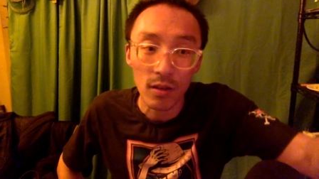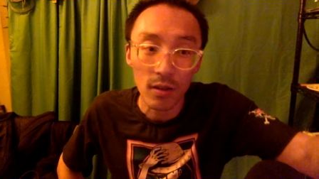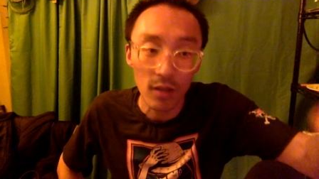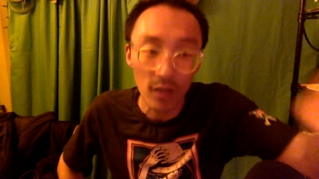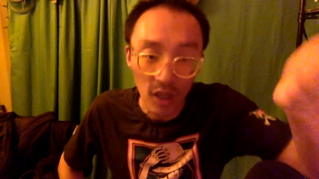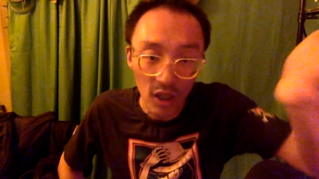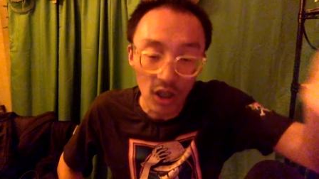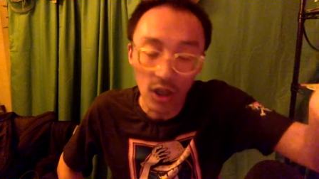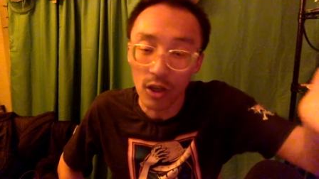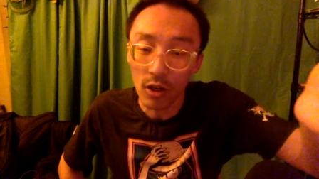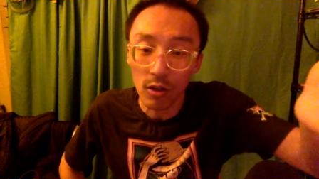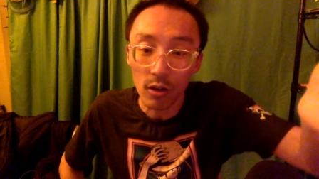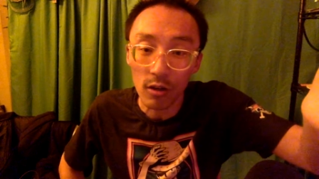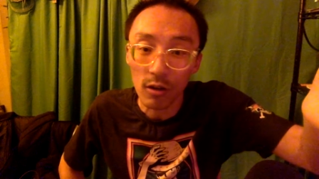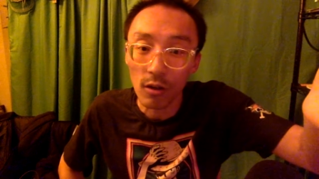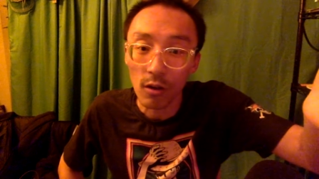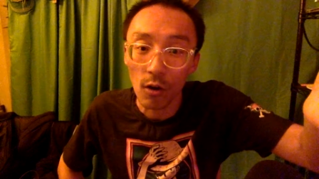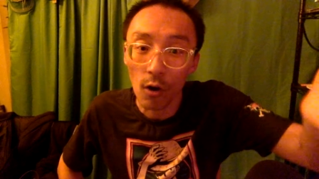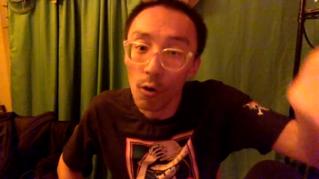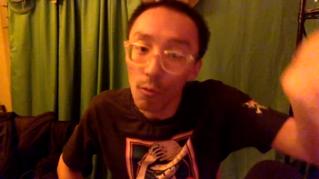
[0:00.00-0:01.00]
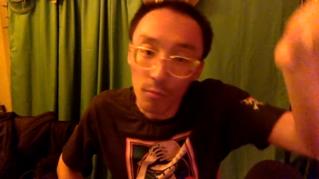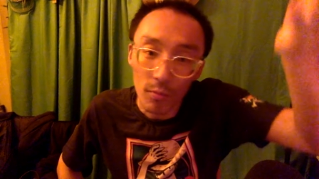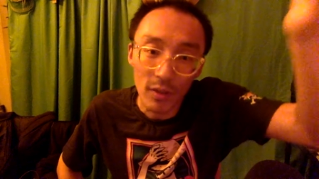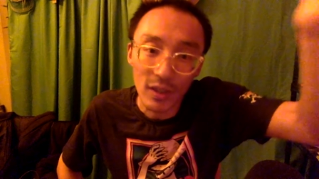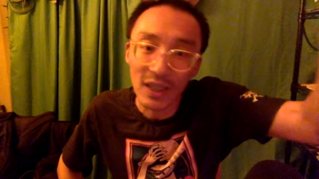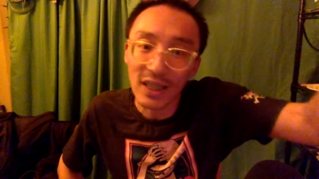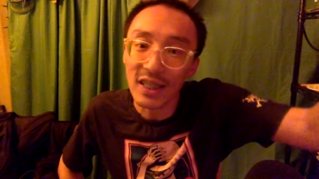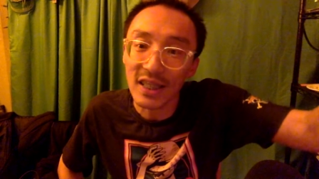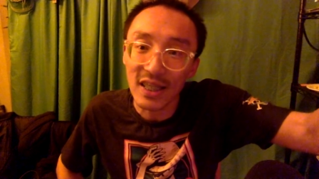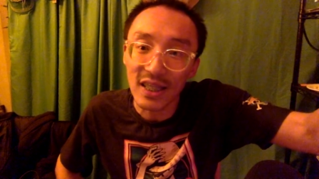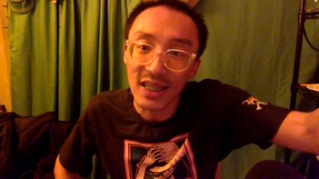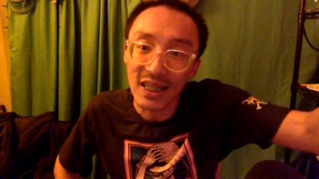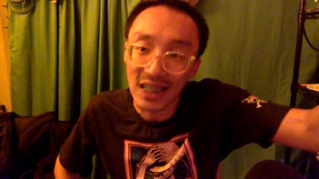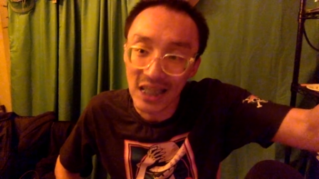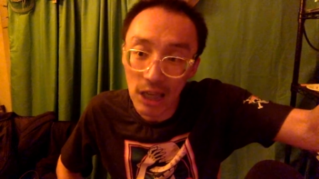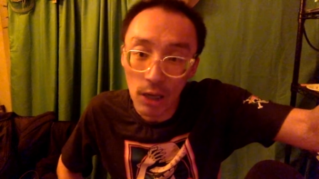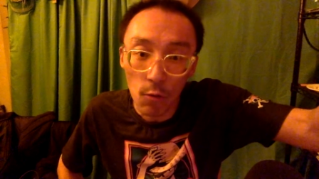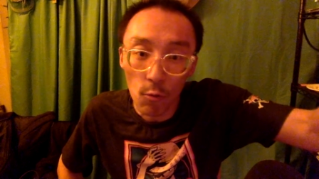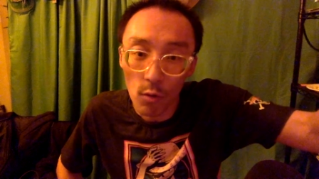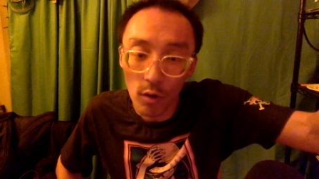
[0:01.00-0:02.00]
here, hoping he'd
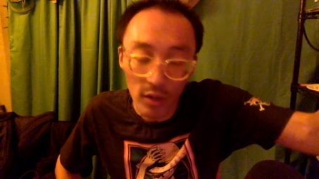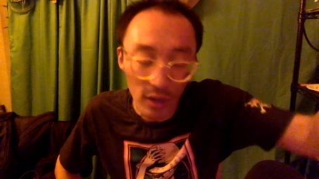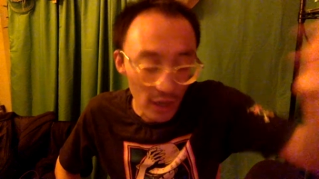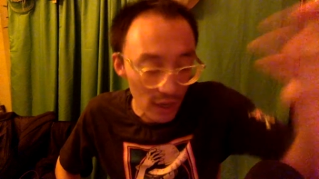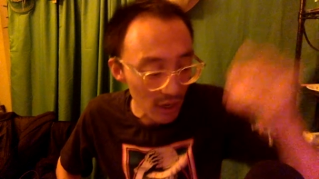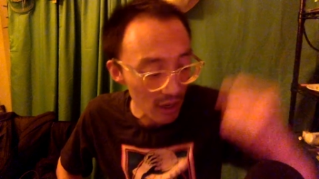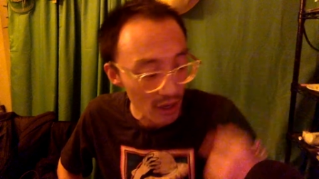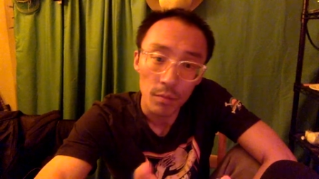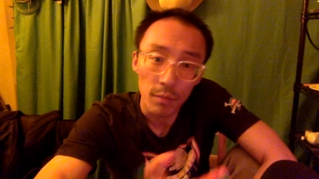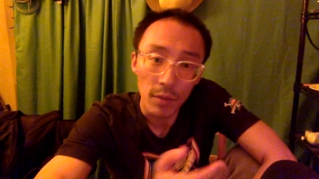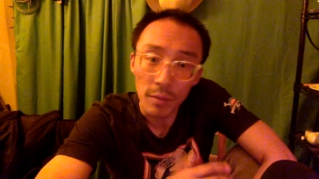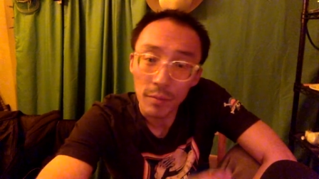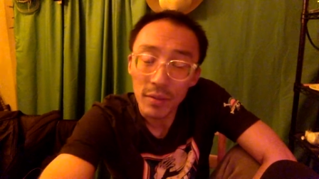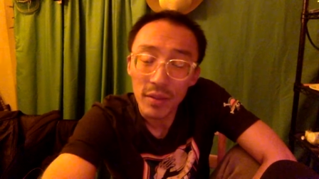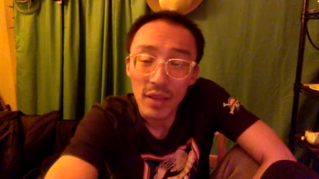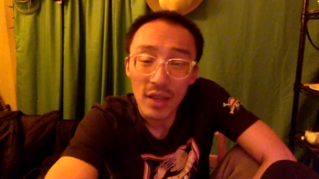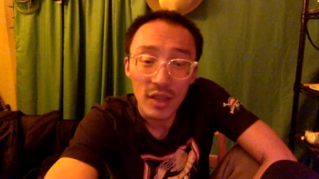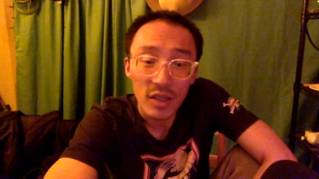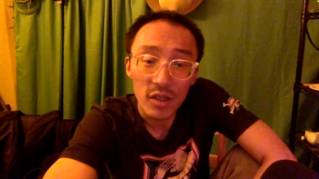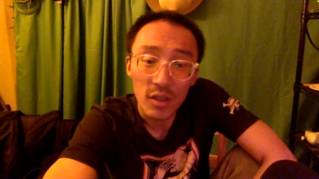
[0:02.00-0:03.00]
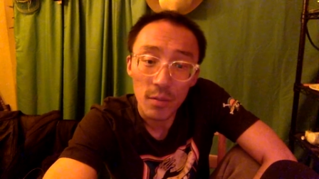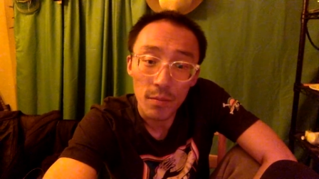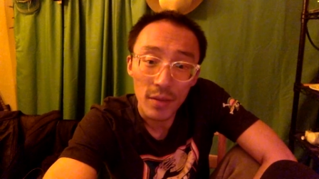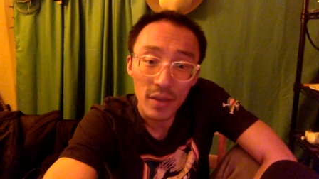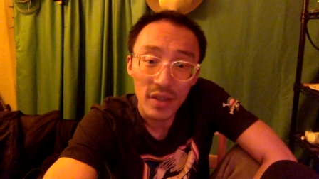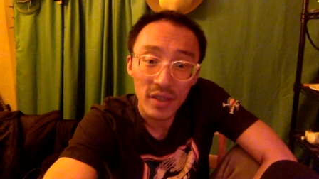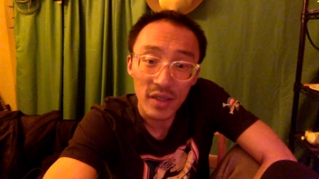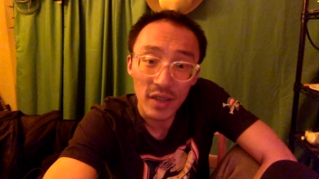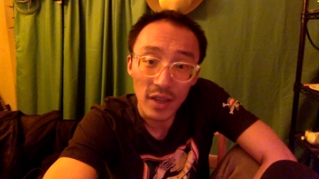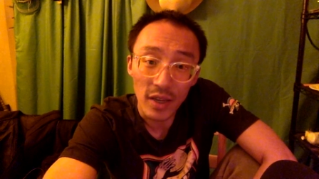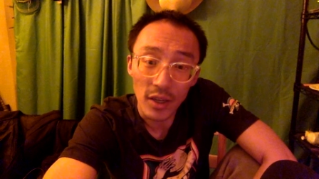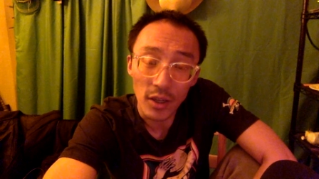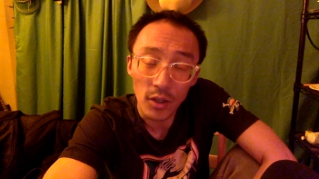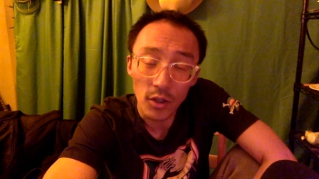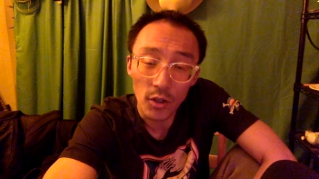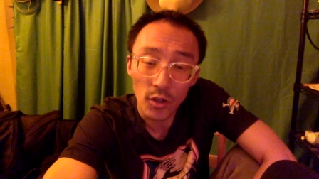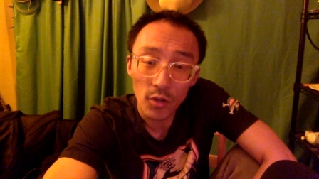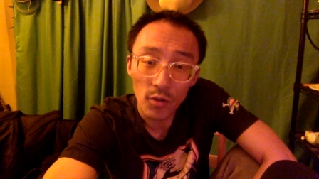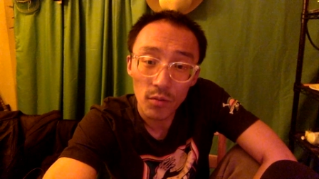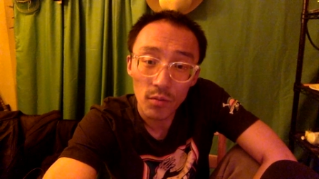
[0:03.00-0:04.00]
see it one day, maybe that's the best I can
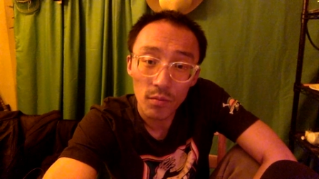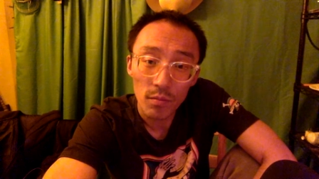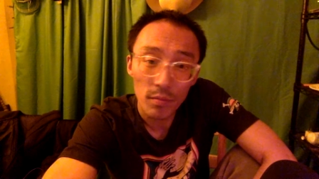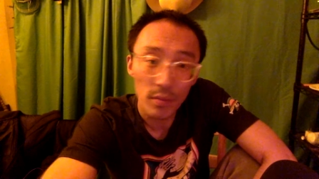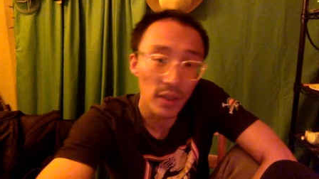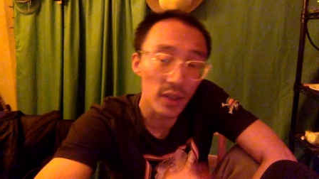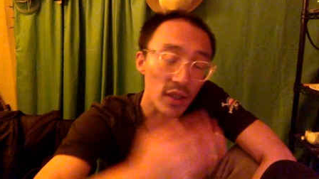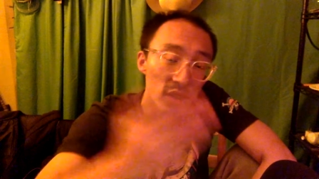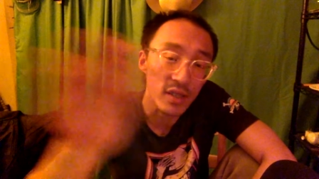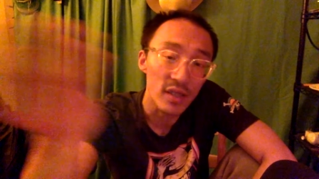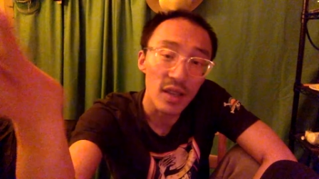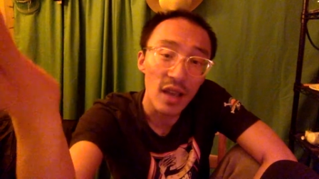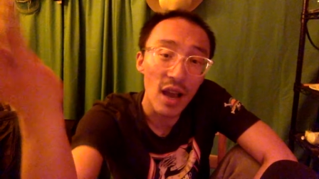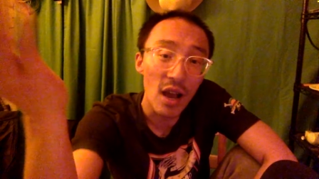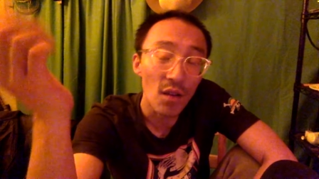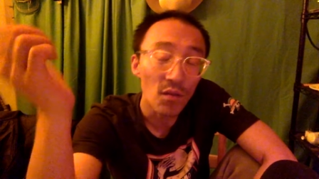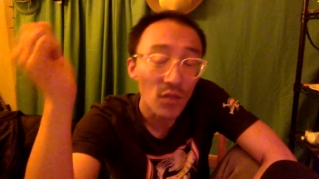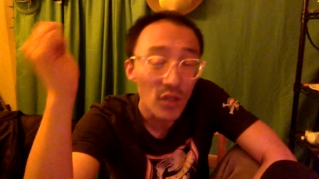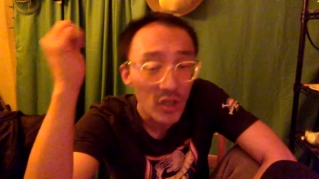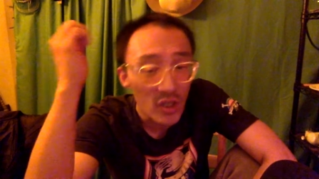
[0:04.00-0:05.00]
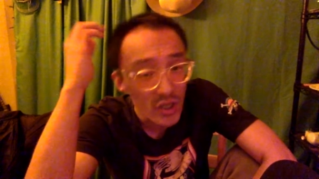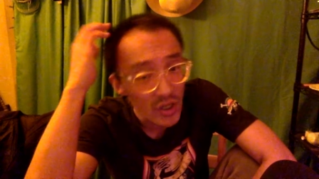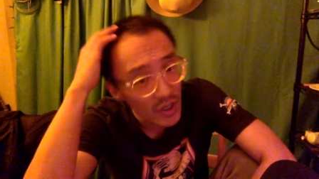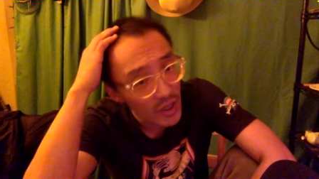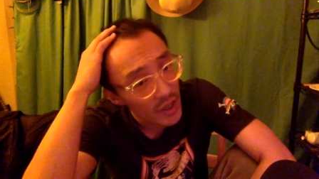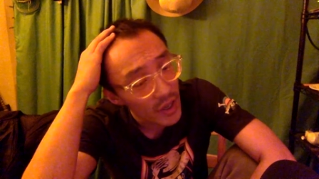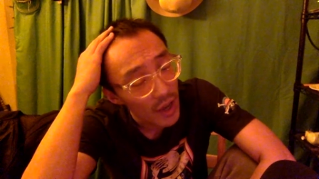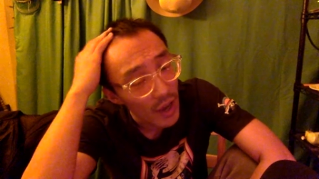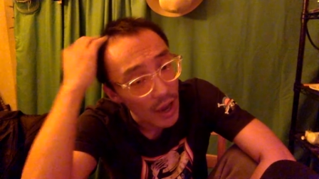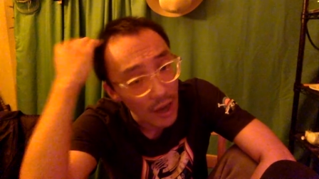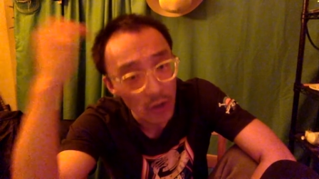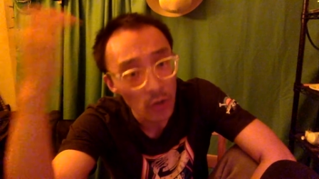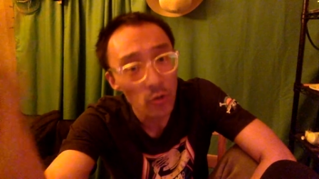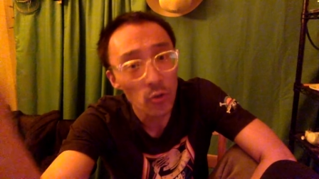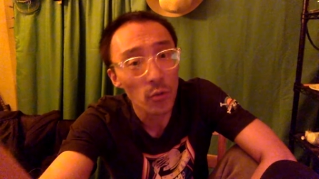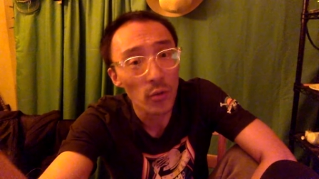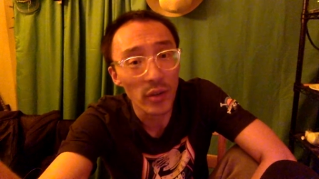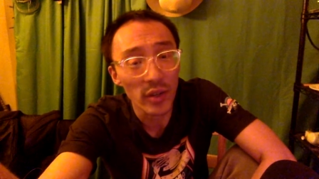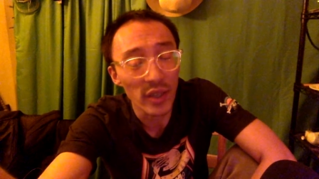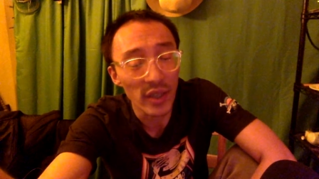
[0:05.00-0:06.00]
do because obviously I don't
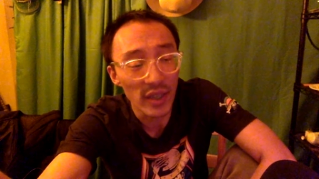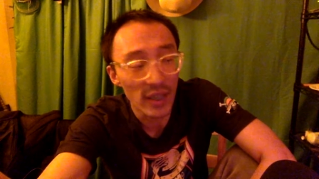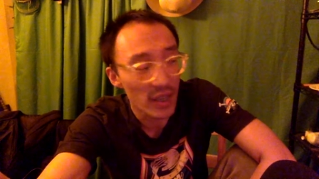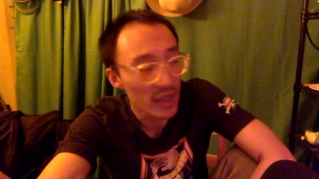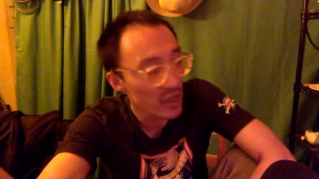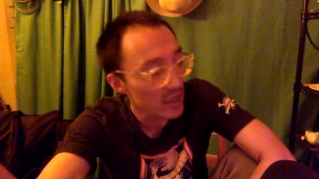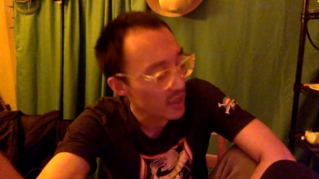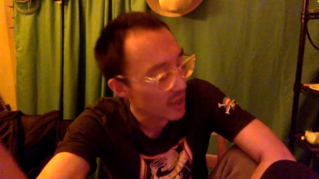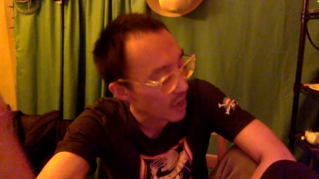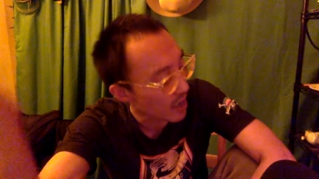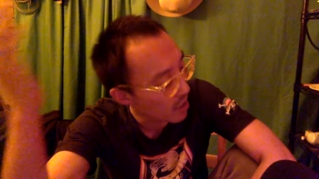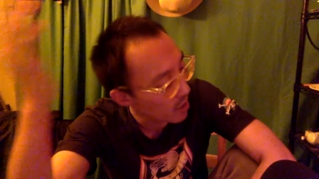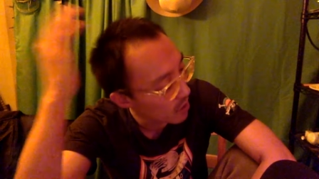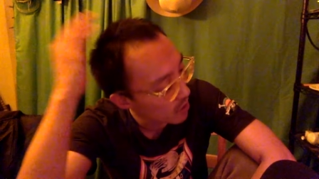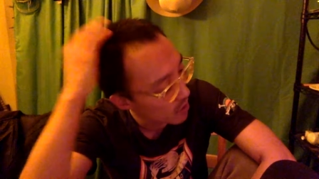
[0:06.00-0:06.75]
know where he is now.